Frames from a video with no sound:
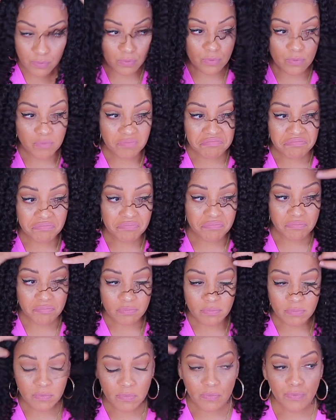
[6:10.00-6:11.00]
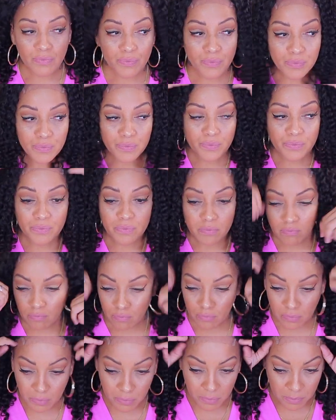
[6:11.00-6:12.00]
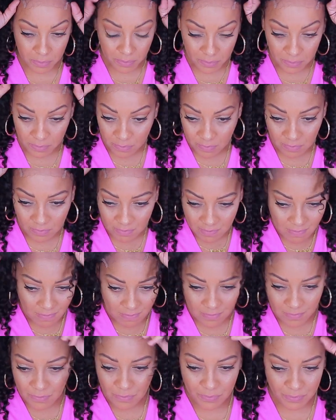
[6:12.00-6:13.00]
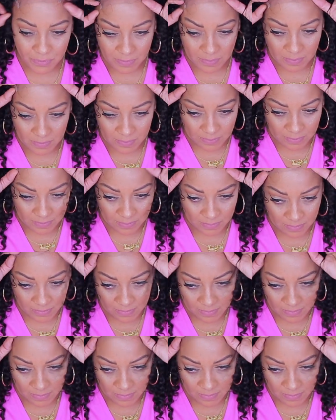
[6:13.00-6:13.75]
(silence)